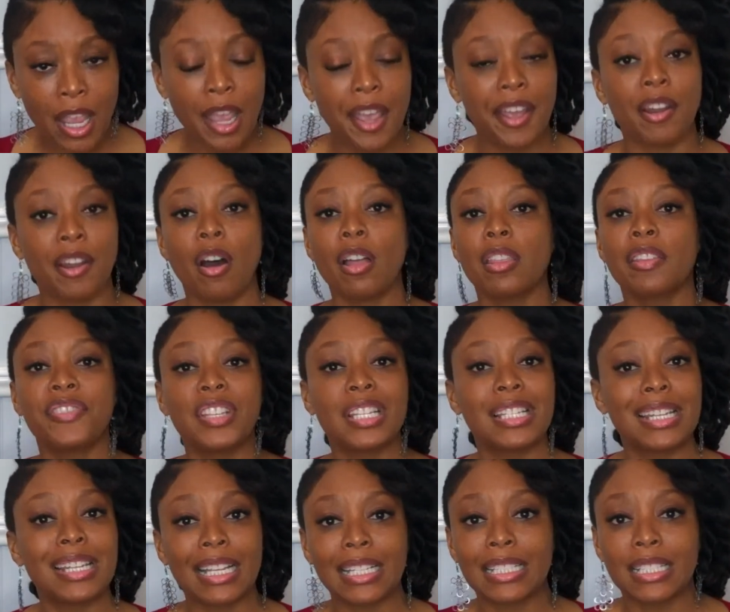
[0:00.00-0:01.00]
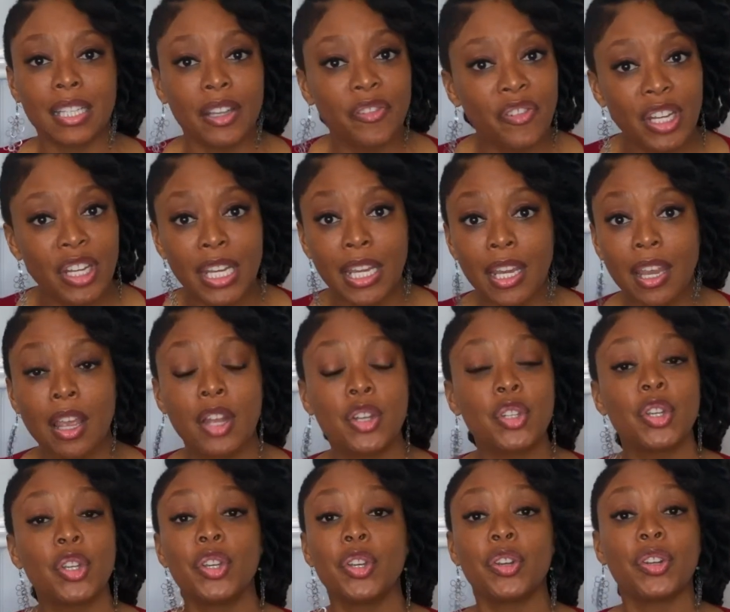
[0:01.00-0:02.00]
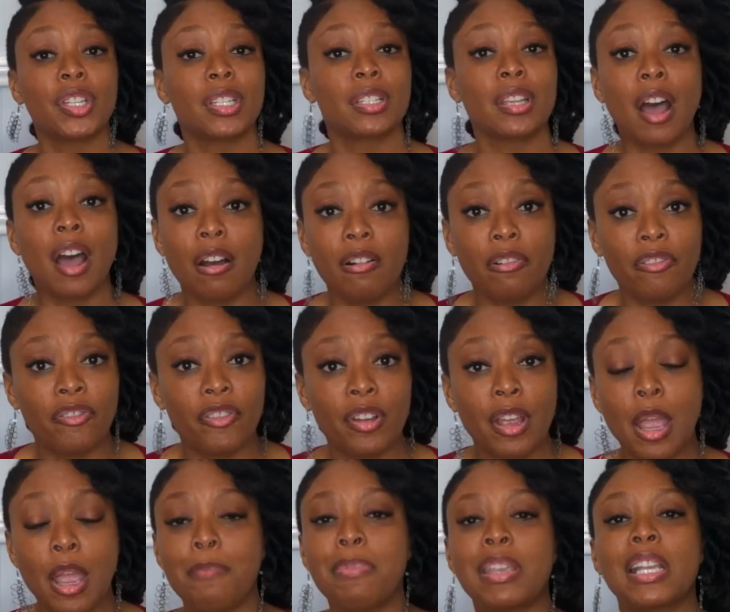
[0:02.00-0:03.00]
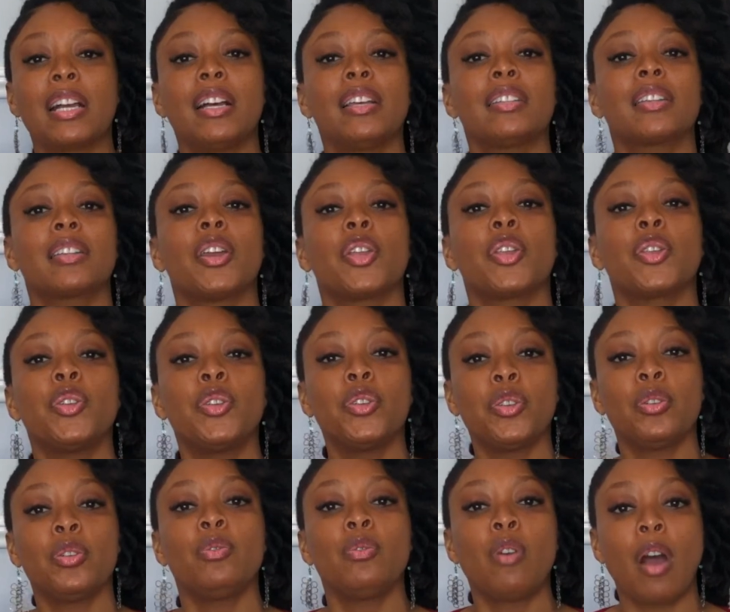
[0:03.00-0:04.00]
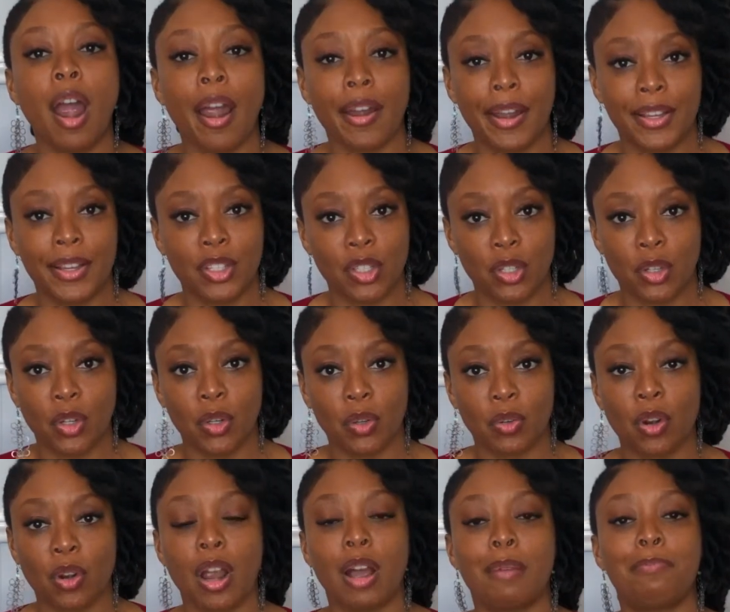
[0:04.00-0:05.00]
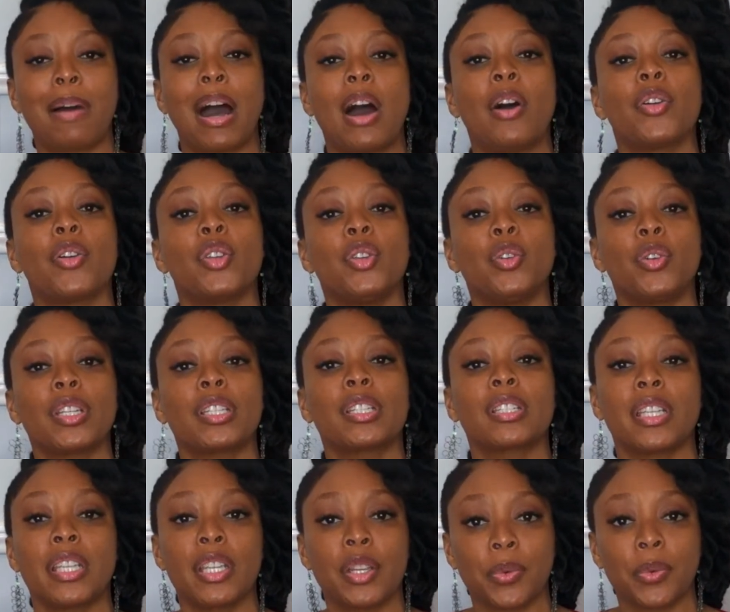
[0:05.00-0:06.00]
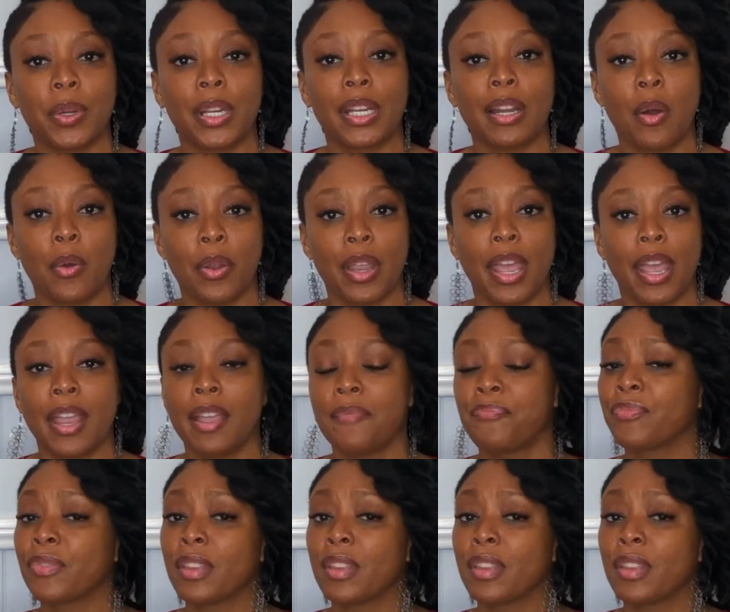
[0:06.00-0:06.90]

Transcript: and all of this negativity to yourself because you are insecure about your secret, okay?